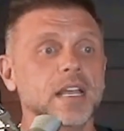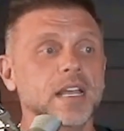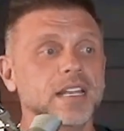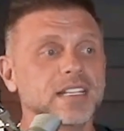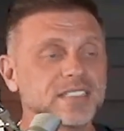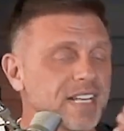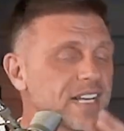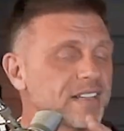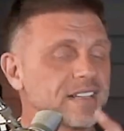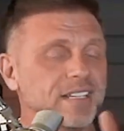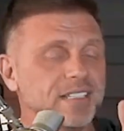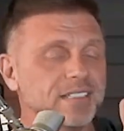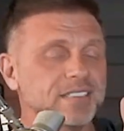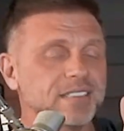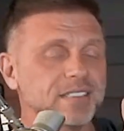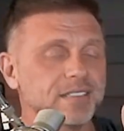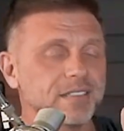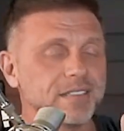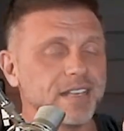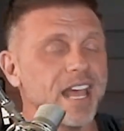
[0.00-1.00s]
And it's not that
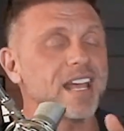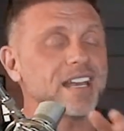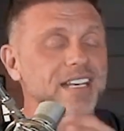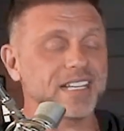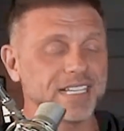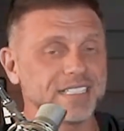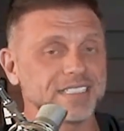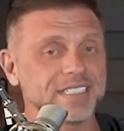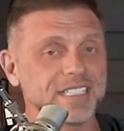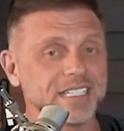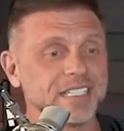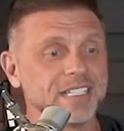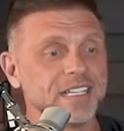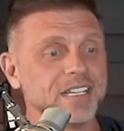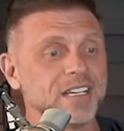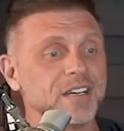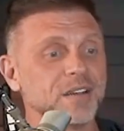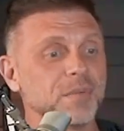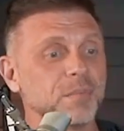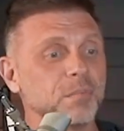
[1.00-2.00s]
it's not easy,
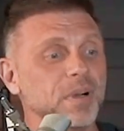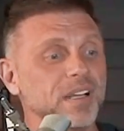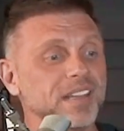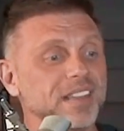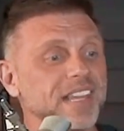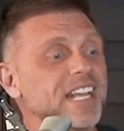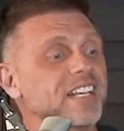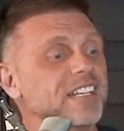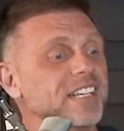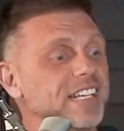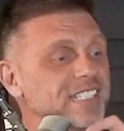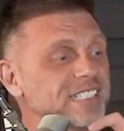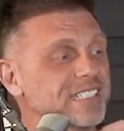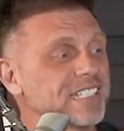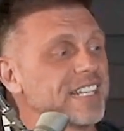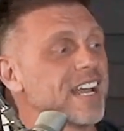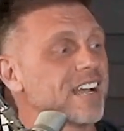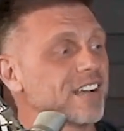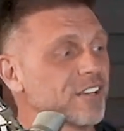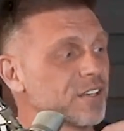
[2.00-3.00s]
but that
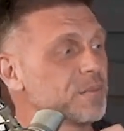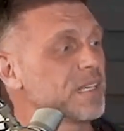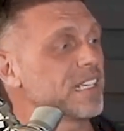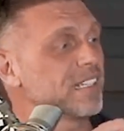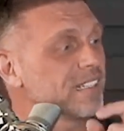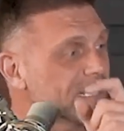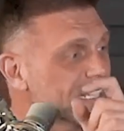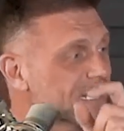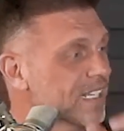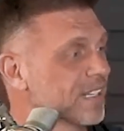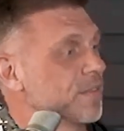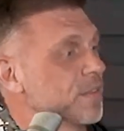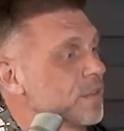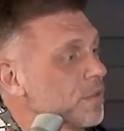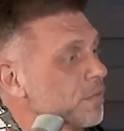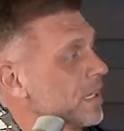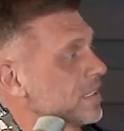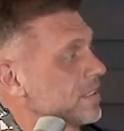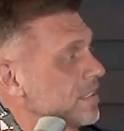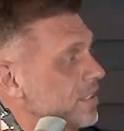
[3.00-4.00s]
is not going to be indicative of
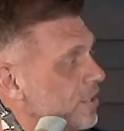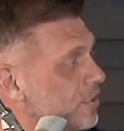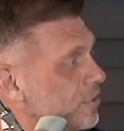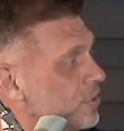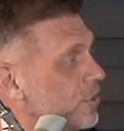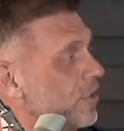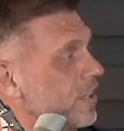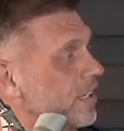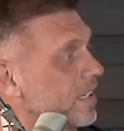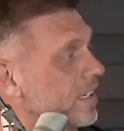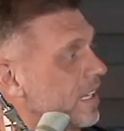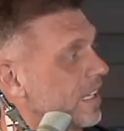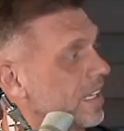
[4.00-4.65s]
the rest of your journey.